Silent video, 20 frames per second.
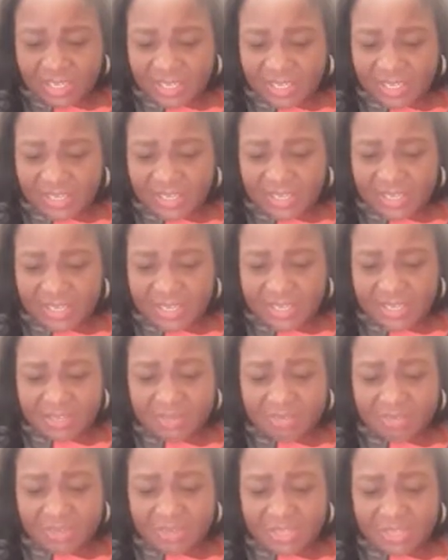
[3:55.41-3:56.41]
is
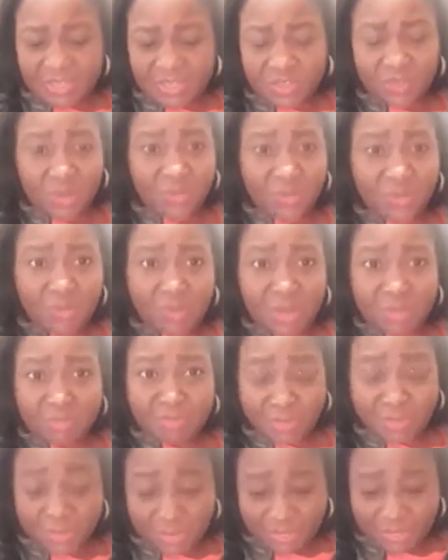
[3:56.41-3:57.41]
the software
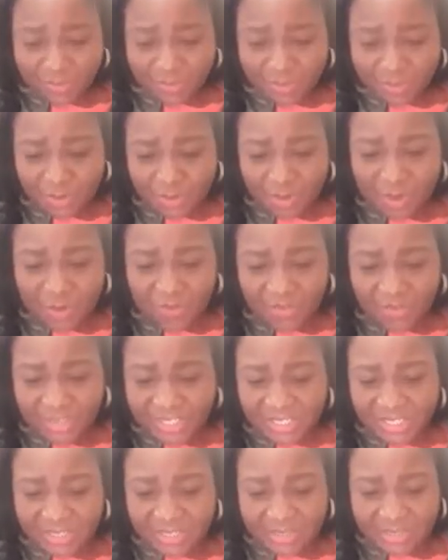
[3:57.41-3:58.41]
I'm using for the
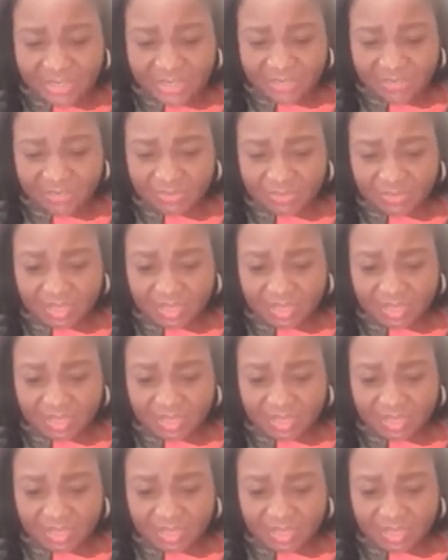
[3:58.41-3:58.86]
conversions.